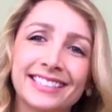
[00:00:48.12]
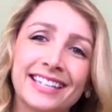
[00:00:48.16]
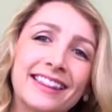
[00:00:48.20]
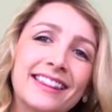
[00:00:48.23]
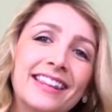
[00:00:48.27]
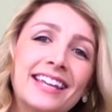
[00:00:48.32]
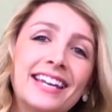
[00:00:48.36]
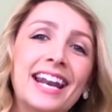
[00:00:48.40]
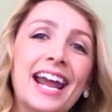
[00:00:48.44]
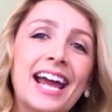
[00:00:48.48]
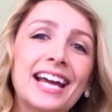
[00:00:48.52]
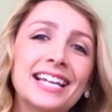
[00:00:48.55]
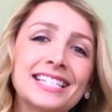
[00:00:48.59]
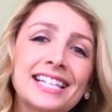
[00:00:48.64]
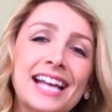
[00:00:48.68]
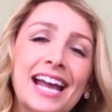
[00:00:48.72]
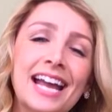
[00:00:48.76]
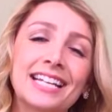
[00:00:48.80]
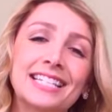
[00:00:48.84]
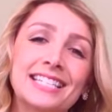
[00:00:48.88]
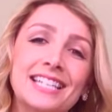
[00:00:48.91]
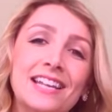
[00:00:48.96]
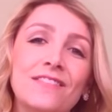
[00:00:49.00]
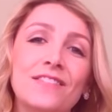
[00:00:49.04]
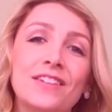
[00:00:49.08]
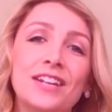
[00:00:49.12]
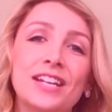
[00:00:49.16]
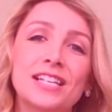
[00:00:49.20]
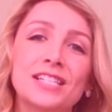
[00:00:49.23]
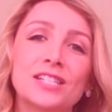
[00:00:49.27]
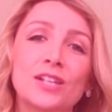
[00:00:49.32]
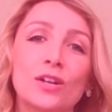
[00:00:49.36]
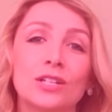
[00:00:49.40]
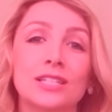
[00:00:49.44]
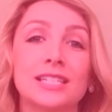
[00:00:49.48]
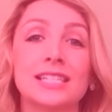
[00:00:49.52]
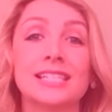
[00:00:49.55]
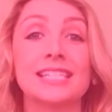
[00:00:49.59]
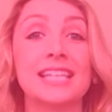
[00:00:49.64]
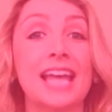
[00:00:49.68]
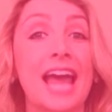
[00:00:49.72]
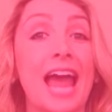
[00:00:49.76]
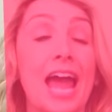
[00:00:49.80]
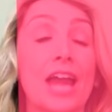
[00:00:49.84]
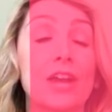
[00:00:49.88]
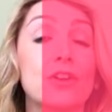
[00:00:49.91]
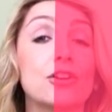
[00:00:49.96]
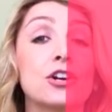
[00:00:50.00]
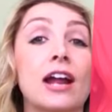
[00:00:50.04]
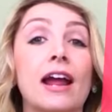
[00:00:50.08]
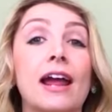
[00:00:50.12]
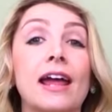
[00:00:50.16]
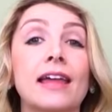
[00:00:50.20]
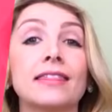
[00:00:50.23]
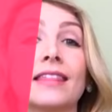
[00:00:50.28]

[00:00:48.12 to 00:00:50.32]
The next activity is on Saturday,